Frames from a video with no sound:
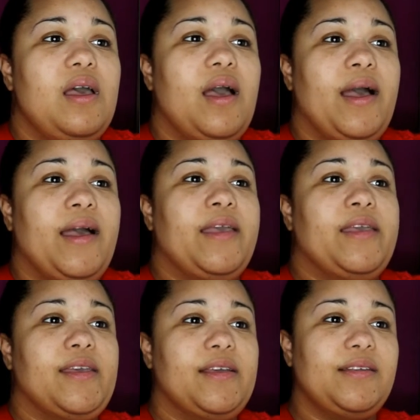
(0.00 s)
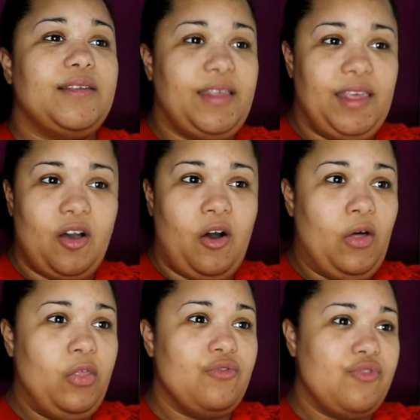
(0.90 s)
I eat
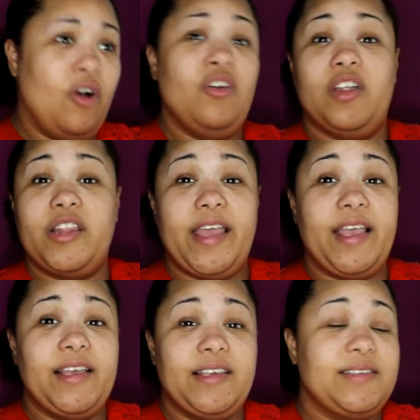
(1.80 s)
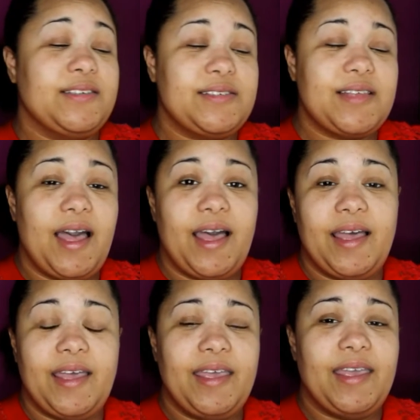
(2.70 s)
all the wrong things.
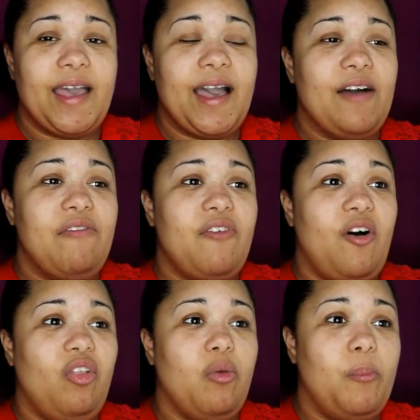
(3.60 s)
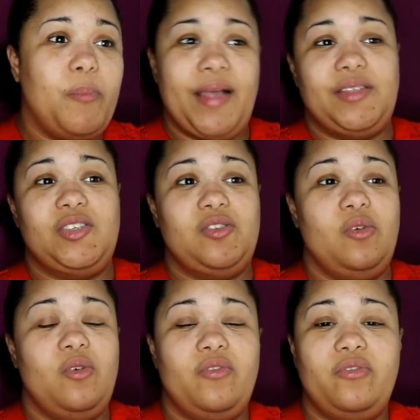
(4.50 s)
I have all the bad
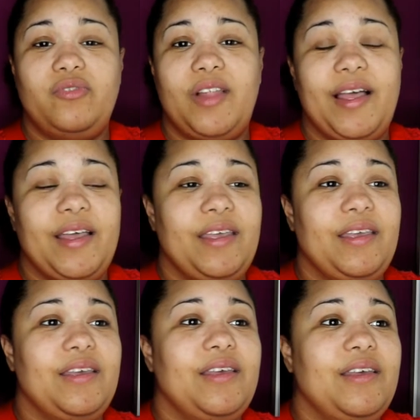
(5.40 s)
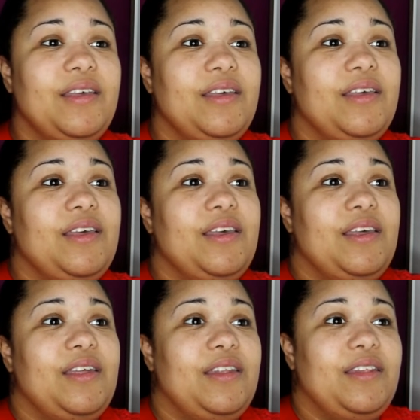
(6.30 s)
stuff. Like
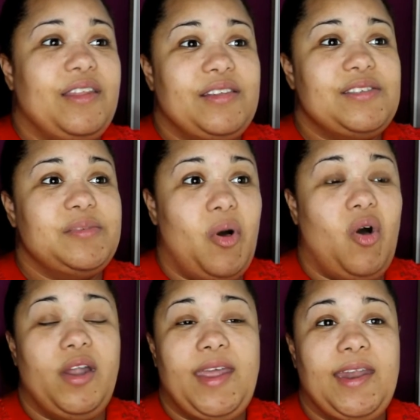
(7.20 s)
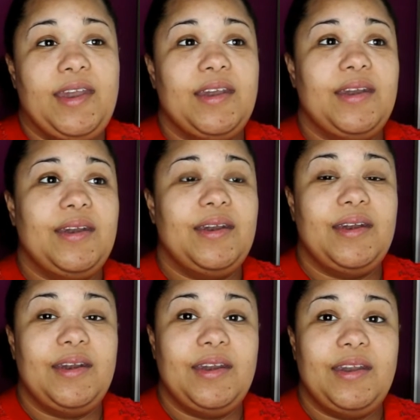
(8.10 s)
this morning,
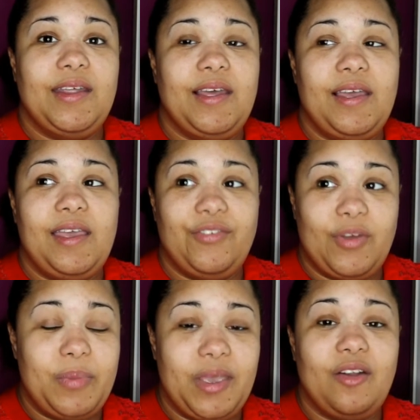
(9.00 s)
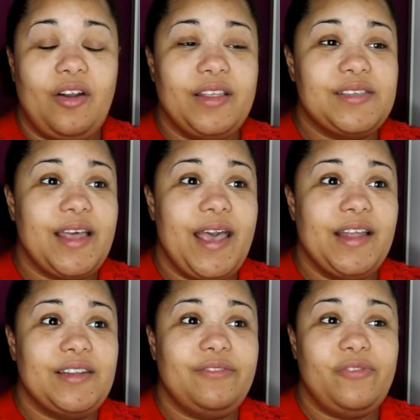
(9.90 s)
if I'm being honest, I
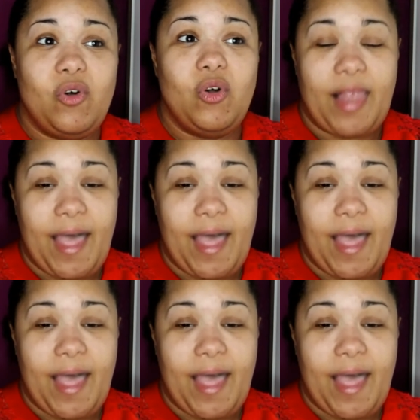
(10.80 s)
had 4